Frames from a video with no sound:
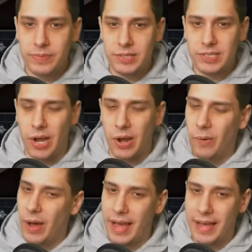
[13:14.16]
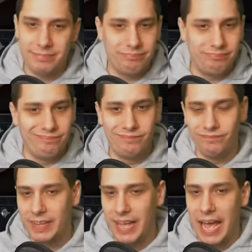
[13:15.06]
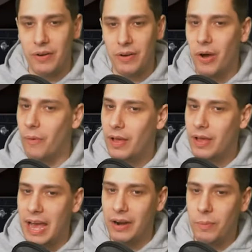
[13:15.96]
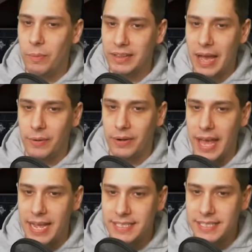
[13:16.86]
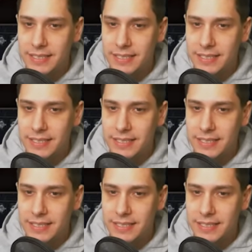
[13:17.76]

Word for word: So mm, I don't know. I don't know about that one, guys.